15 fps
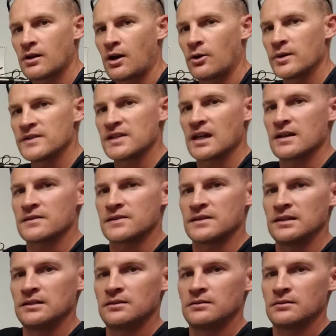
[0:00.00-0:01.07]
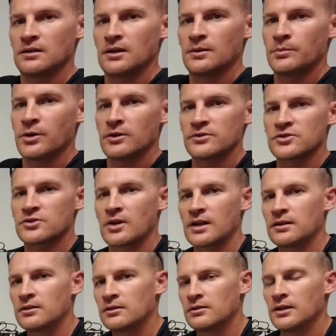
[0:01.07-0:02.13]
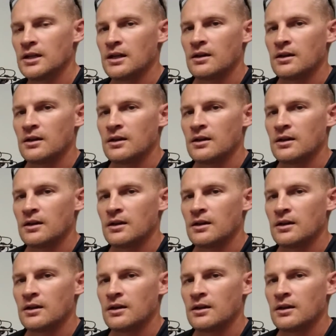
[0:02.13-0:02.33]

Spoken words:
I always had a seat post trailer,